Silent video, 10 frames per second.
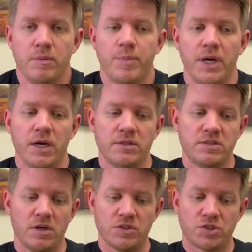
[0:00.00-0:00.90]
But
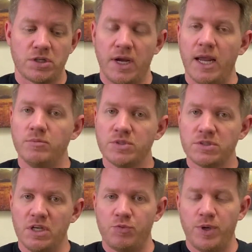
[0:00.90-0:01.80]
on certain items,
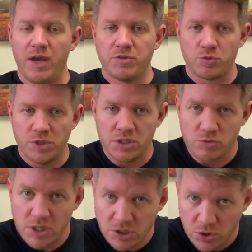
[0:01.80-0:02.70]
if we have to really
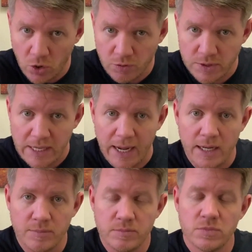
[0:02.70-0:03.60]
reach over the
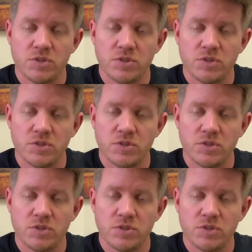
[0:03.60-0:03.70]
item